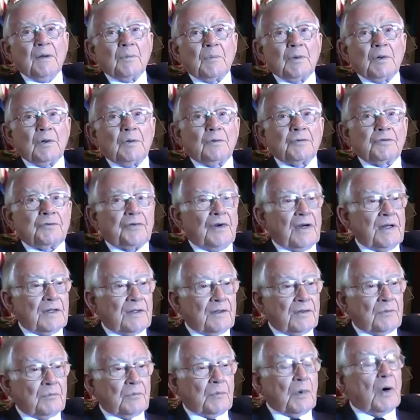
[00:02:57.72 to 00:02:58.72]
We all
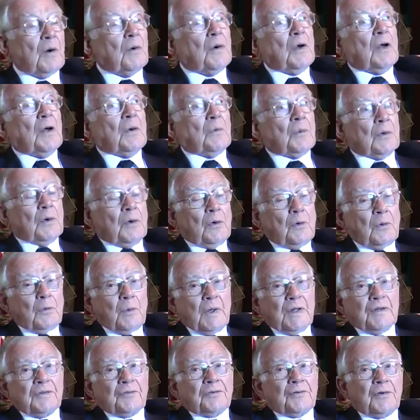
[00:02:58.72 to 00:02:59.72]
trained. Well, we all
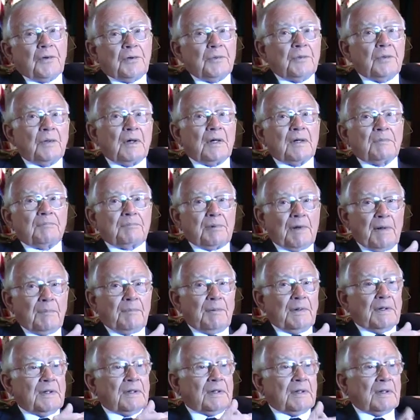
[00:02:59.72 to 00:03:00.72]
went through a
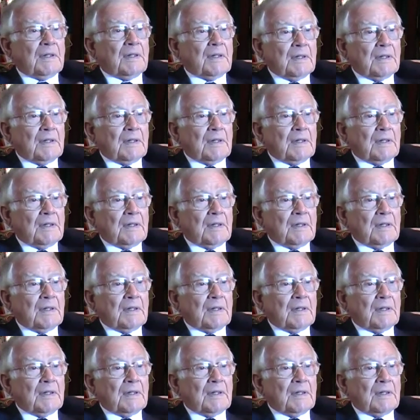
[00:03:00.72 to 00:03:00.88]
proper